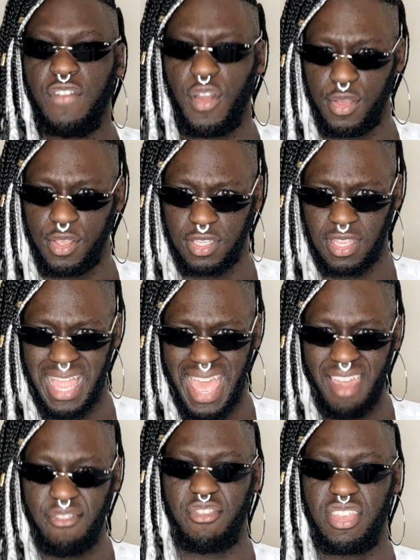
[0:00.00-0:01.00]
focus on
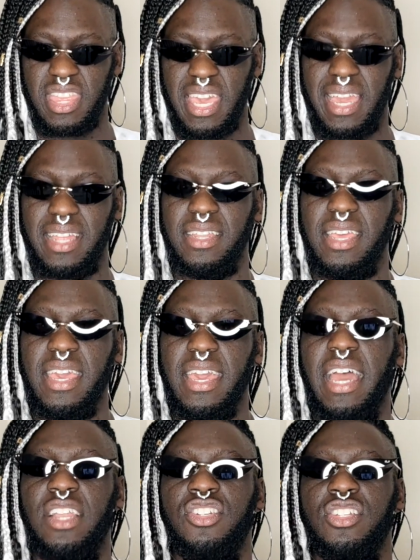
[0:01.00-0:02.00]
everything
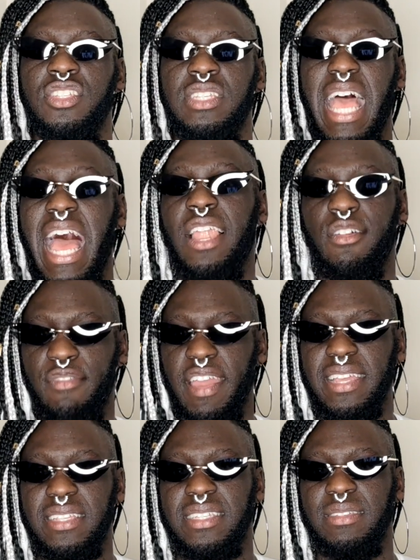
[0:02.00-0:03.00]
and just
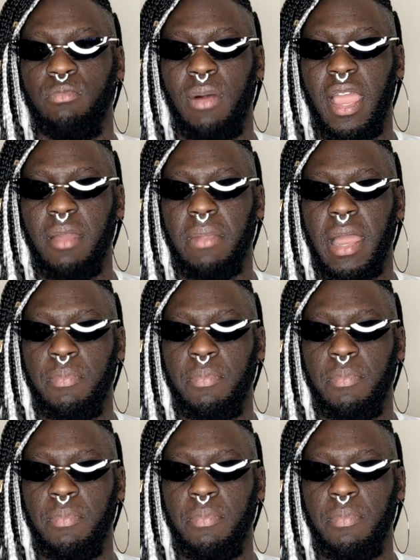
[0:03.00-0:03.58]
elevate my